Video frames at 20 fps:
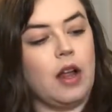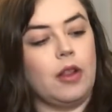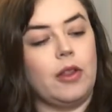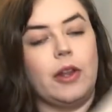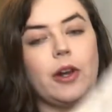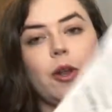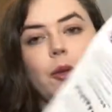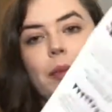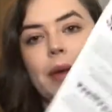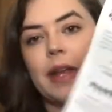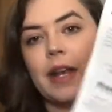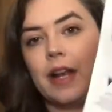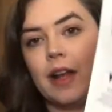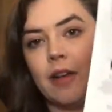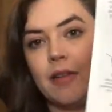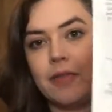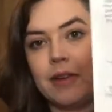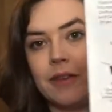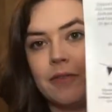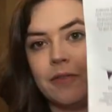little bit
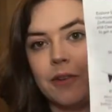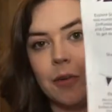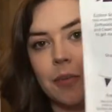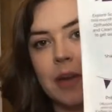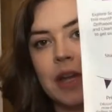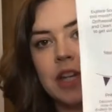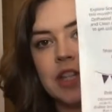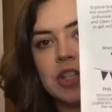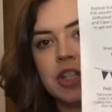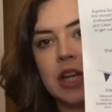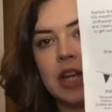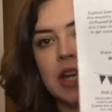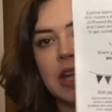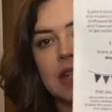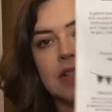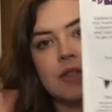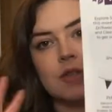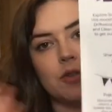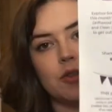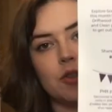of information,
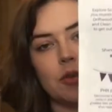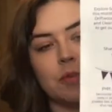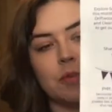social